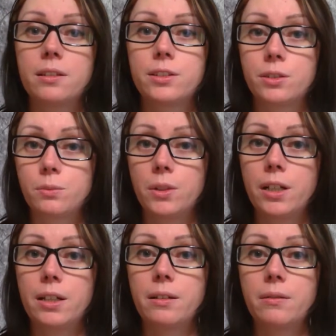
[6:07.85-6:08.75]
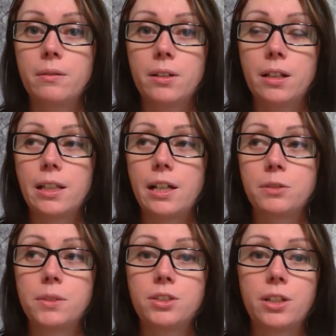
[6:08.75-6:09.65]
This is what allows
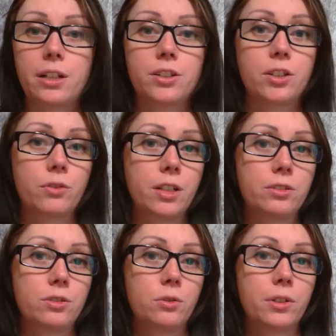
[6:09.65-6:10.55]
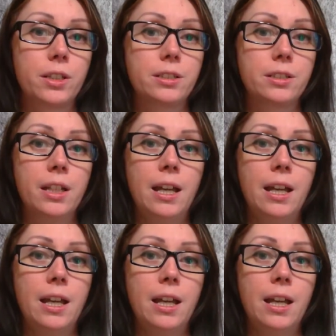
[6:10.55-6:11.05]
me to actually create stories